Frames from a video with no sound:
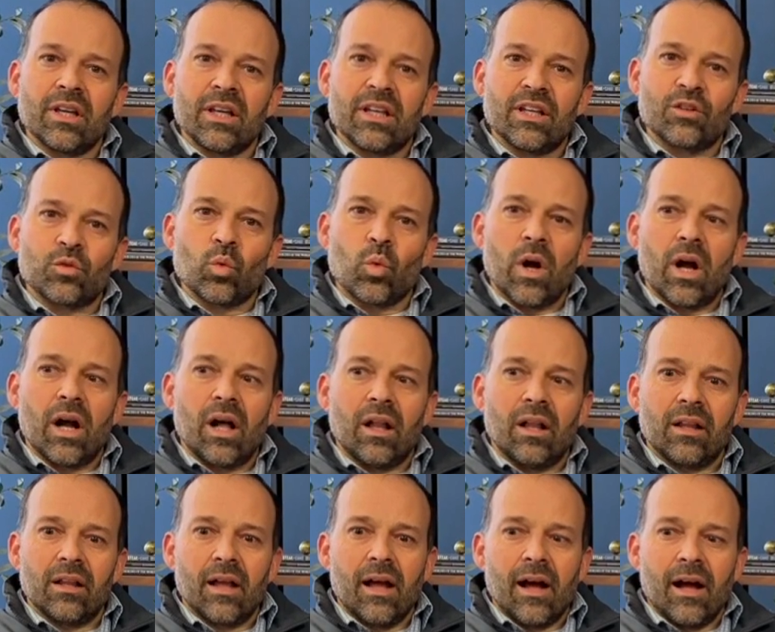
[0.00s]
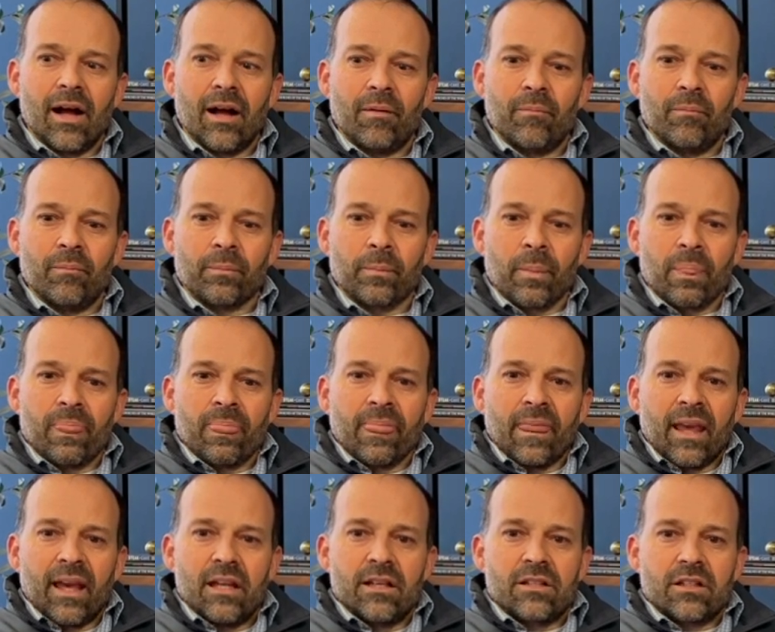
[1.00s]
as well,
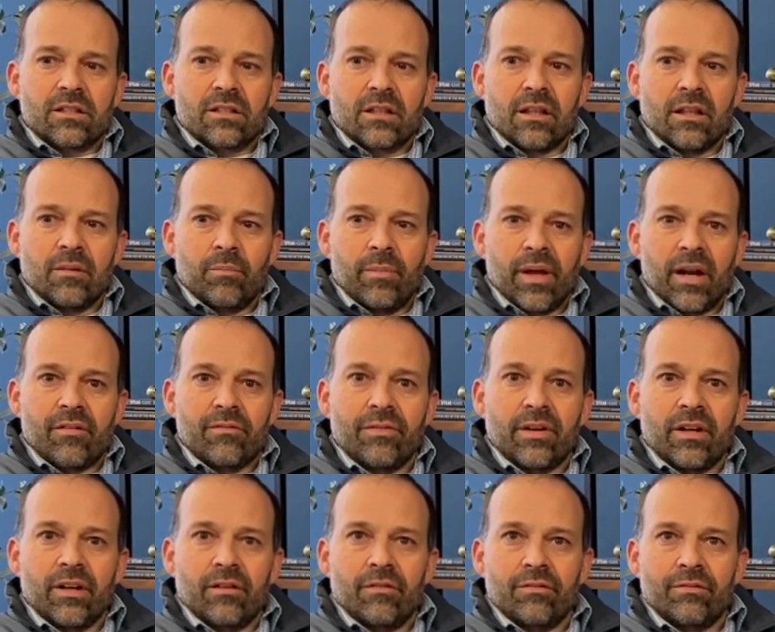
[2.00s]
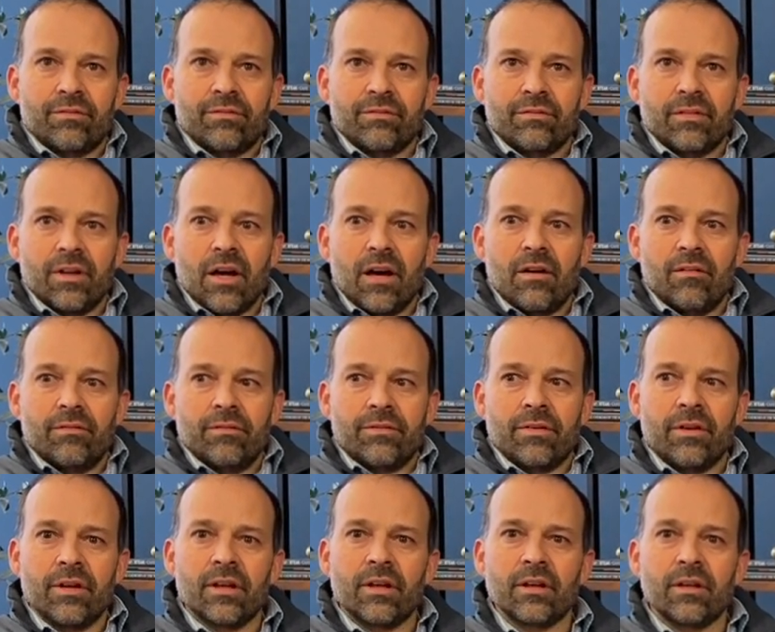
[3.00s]
and just the benefit of
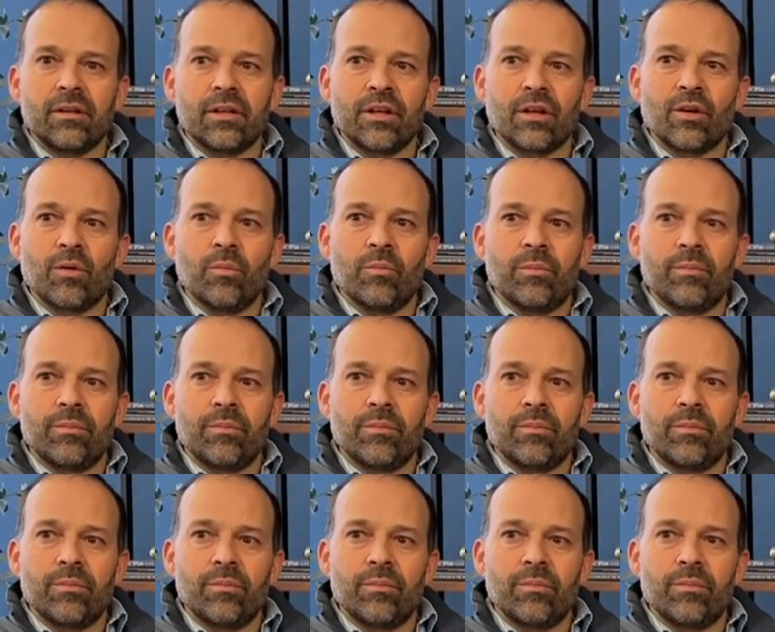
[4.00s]
you know,